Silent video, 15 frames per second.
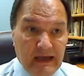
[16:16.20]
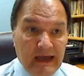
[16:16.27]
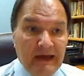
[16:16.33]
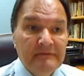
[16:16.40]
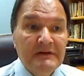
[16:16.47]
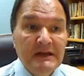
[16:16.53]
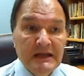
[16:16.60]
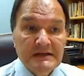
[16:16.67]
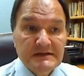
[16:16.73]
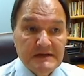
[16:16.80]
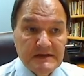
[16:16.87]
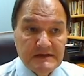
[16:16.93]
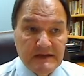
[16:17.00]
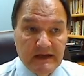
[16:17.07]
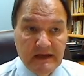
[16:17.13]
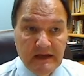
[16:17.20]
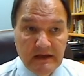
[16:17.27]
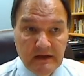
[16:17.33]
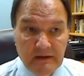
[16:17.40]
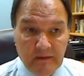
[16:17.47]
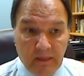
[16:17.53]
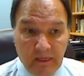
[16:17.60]
evidences that
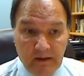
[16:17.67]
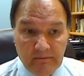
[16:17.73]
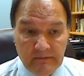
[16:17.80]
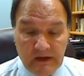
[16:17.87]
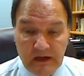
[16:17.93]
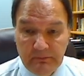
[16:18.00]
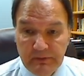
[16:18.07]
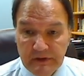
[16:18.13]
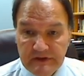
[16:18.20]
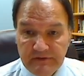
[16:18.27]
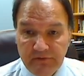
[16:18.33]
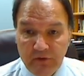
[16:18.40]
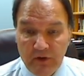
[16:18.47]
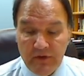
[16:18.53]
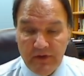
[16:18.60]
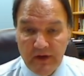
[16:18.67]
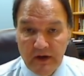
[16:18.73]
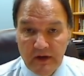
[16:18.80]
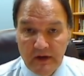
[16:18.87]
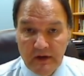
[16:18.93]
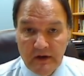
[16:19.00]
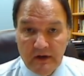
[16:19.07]
he puts forth
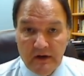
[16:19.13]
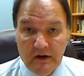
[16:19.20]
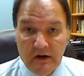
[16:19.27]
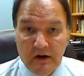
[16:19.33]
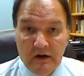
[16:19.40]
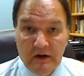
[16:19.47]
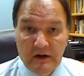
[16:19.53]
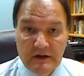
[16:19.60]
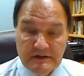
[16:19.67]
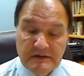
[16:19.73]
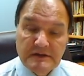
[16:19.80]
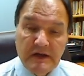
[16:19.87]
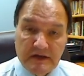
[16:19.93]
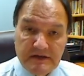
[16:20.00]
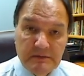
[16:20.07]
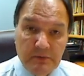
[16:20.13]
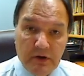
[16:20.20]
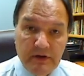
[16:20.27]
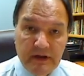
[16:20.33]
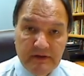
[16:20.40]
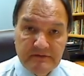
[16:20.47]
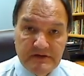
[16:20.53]
is the
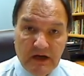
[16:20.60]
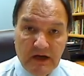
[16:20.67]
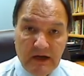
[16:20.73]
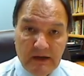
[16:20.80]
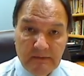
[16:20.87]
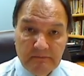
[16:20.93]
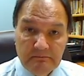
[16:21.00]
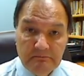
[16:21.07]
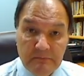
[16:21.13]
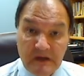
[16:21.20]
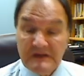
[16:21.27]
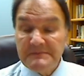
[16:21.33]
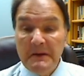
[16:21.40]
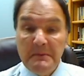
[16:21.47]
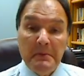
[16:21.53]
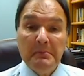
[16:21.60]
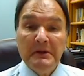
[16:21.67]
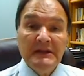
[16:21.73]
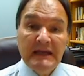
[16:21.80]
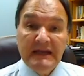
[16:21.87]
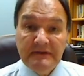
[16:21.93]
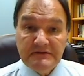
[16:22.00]
testimony of John. Because people
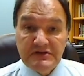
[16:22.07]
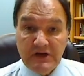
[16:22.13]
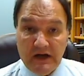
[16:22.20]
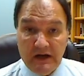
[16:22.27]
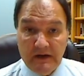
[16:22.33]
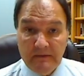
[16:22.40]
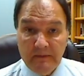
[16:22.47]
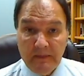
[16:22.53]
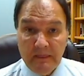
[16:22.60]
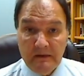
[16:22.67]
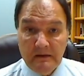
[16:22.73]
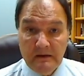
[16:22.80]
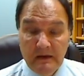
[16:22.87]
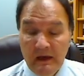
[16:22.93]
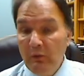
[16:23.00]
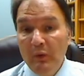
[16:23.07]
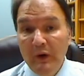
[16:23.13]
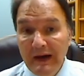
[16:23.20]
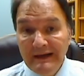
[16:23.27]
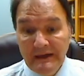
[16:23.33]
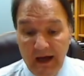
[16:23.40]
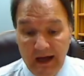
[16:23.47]
believe John. And
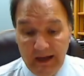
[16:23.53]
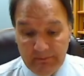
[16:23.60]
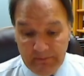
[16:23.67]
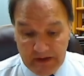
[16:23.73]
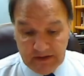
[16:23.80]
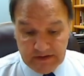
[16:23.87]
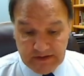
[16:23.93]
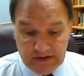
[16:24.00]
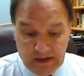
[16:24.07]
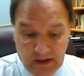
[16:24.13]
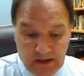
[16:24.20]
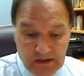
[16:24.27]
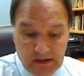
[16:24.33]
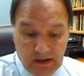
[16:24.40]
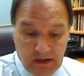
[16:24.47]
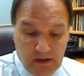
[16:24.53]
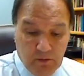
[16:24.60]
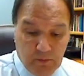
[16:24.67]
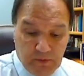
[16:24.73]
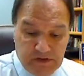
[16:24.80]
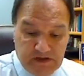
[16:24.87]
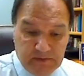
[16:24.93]
why not? Because John
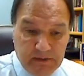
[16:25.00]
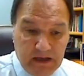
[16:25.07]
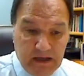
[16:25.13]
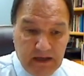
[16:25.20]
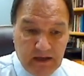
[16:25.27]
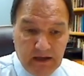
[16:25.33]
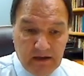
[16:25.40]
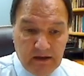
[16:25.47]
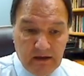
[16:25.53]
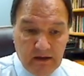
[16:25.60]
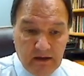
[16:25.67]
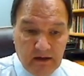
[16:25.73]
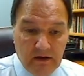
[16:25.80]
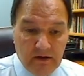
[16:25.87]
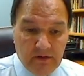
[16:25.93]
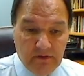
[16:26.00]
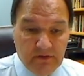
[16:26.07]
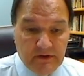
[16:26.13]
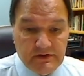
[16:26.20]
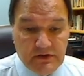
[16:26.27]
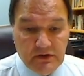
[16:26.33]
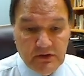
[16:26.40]
was speaking
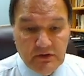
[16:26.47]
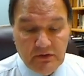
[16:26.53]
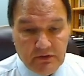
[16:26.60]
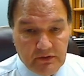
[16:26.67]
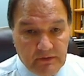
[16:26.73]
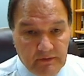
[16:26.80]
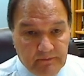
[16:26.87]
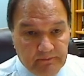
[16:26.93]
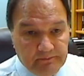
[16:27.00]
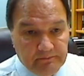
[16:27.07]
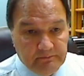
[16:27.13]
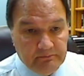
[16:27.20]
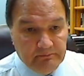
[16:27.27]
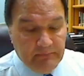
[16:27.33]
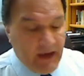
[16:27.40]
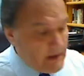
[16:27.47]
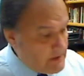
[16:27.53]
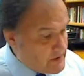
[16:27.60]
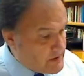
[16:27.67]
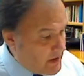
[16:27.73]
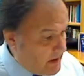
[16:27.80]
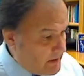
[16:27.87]
the truth. Back
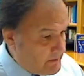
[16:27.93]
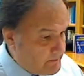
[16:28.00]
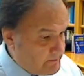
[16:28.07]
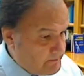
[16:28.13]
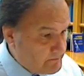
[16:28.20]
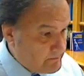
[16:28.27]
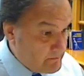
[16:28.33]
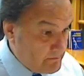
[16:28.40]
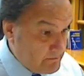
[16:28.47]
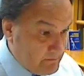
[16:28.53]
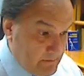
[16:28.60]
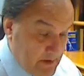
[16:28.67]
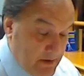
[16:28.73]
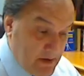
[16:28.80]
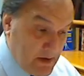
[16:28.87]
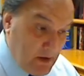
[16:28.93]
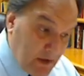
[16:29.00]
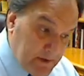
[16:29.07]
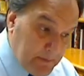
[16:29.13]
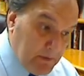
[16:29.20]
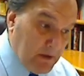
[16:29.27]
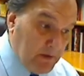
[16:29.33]
in the
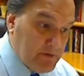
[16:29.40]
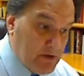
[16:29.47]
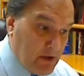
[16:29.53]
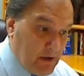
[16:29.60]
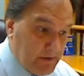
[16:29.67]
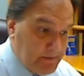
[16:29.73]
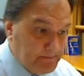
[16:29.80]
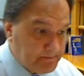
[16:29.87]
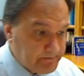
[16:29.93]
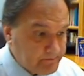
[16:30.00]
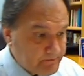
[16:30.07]
Gospel of John,